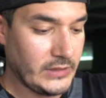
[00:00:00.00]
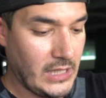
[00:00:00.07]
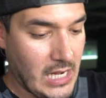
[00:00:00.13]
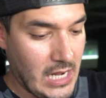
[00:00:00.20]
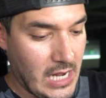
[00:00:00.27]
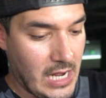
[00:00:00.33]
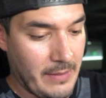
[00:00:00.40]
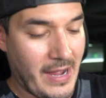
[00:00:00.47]

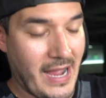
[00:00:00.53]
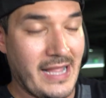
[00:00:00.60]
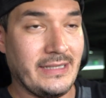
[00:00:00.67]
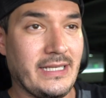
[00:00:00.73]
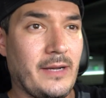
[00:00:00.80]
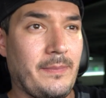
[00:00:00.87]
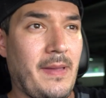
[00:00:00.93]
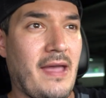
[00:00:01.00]
I
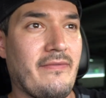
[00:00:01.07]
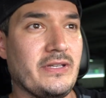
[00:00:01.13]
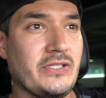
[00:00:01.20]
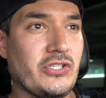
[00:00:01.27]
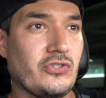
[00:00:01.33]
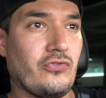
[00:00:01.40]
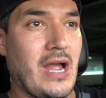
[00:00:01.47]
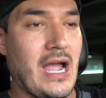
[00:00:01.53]
ended up having a
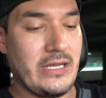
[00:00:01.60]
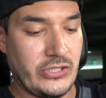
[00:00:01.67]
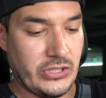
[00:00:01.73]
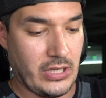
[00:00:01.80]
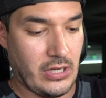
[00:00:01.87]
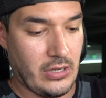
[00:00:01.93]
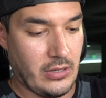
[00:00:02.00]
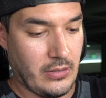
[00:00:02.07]
scratched
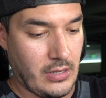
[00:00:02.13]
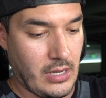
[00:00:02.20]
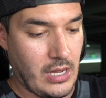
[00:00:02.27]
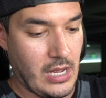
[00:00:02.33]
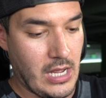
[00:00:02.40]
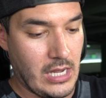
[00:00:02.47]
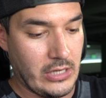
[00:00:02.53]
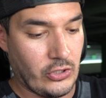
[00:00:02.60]

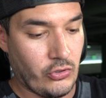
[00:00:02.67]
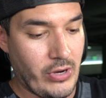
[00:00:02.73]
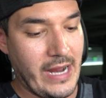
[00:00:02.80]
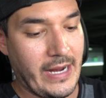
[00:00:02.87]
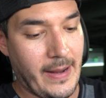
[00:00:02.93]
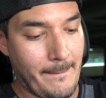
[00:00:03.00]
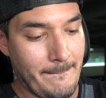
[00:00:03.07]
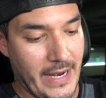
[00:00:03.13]

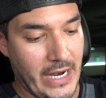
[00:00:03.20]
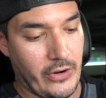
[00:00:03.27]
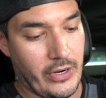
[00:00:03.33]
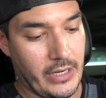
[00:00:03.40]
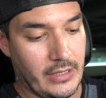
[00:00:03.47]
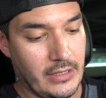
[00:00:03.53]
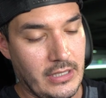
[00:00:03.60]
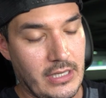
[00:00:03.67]
crank
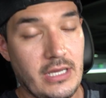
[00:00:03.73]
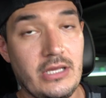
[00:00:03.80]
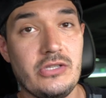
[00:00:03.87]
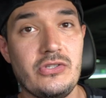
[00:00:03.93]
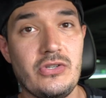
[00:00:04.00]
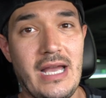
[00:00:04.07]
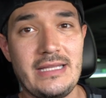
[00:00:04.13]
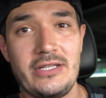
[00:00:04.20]
bearing.
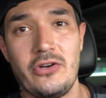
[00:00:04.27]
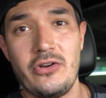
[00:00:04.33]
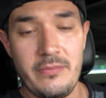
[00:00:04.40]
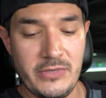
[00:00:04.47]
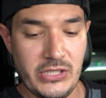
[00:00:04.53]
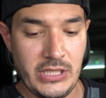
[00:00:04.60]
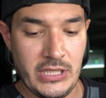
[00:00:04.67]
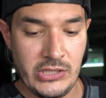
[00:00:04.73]
So I had to go to the
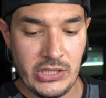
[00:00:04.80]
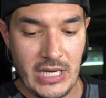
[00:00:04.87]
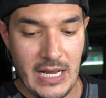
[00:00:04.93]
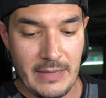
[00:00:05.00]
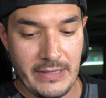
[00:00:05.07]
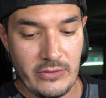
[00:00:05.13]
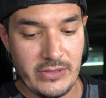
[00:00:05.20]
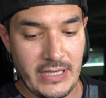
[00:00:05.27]
machine
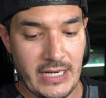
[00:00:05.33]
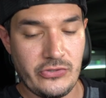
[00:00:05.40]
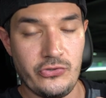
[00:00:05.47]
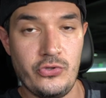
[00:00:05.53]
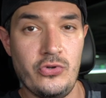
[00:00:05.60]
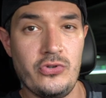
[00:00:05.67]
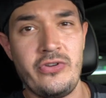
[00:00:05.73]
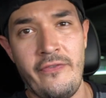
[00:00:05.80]
shop. That was an extra
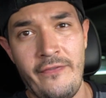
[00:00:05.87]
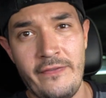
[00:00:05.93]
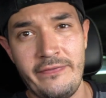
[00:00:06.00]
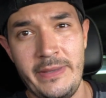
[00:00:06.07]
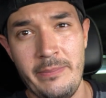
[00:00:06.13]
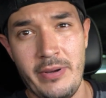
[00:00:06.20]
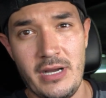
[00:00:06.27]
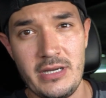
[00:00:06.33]

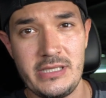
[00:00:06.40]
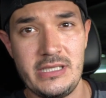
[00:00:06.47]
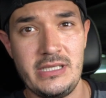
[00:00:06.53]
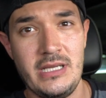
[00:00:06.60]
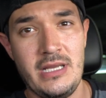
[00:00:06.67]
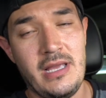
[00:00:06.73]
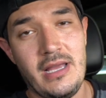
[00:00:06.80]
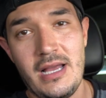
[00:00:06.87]

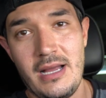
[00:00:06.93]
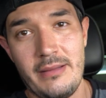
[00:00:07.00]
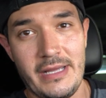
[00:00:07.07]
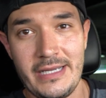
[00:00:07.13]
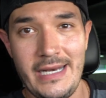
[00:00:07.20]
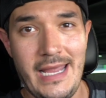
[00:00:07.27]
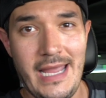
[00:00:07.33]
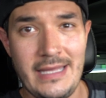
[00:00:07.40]
$250. I'm
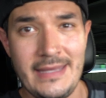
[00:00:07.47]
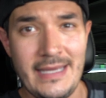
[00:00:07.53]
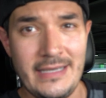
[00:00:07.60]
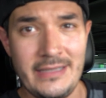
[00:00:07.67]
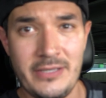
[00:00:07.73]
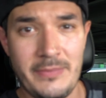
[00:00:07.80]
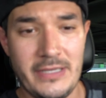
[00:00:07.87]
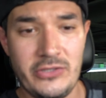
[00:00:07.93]
not going to add that
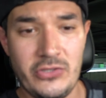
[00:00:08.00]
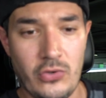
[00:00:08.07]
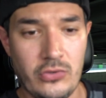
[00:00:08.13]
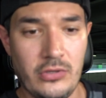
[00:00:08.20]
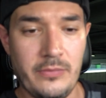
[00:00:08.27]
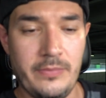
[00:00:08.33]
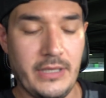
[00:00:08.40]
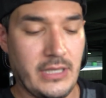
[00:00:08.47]
into my
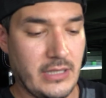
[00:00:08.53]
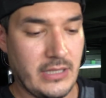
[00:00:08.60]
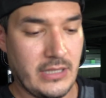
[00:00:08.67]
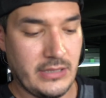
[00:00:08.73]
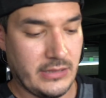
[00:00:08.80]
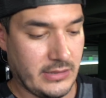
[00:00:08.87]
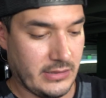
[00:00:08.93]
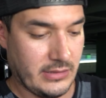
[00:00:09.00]
total
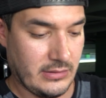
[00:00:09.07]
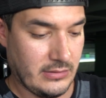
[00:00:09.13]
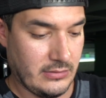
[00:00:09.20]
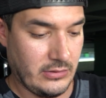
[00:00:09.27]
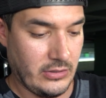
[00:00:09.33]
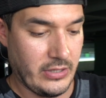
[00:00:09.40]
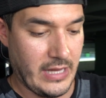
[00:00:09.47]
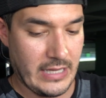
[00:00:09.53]
because,
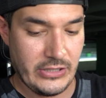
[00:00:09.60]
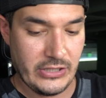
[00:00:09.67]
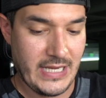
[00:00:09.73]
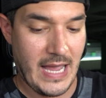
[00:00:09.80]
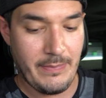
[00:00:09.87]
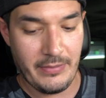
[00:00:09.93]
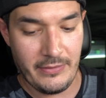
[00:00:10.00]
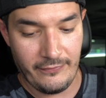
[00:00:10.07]
you know, that just
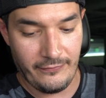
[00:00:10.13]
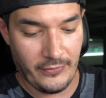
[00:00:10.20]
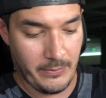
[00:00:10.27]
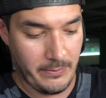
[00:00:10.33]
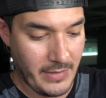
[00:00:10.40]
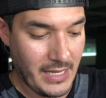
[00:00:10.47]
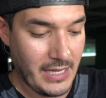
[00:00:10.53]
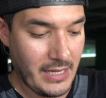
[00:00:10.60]
happened for
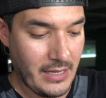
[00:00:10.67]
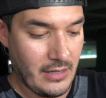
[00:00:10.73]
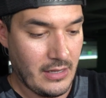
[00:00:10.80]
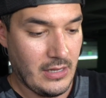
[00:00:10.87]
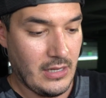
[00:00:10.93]
me.